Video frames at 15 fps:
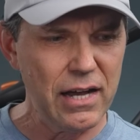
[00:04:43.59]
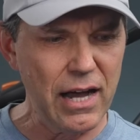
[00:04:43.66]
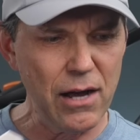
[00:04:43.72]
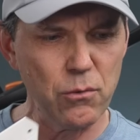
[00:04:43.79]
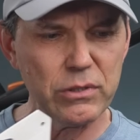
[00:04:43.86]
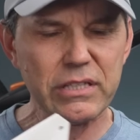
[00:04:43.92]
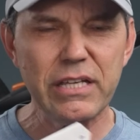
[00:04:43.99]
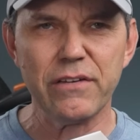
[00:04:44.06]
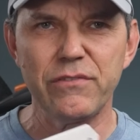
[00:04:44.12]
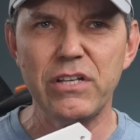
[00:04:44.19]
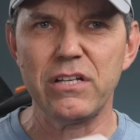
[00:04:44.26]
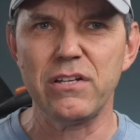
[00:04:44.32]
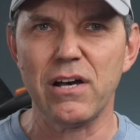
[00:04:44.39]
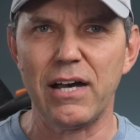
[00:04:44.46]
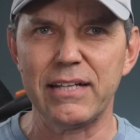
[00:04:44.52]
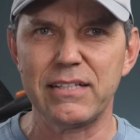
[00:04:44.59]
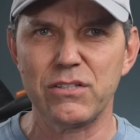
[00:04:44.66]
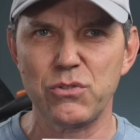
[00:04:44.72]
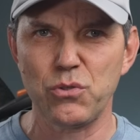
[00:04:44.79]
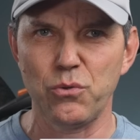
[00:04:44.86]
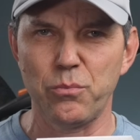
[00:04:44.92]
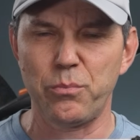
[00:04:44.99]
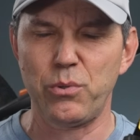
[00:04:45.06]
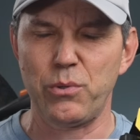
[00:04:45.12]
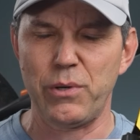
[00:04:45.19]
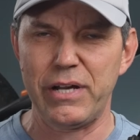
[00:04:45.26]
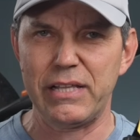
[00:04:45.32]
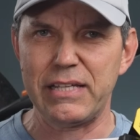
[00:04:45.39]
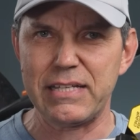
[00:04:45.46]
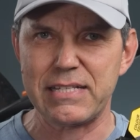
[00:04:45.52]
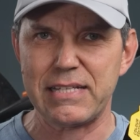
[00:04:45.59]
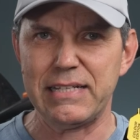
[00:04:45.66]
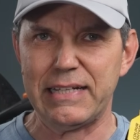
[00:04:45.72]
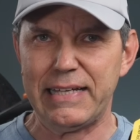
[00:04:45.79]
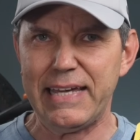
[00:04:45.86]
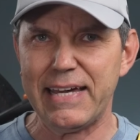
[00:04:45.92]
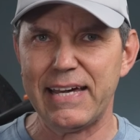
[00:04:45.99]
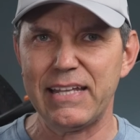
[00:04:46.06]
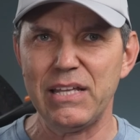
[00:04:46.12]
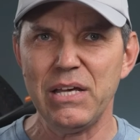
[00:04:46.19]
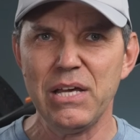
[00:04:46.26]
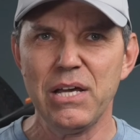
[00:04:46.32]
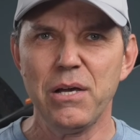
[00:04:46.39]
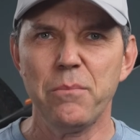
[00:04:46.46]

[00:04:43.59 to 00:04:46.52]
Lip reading: I would give the nod to Pirellis again,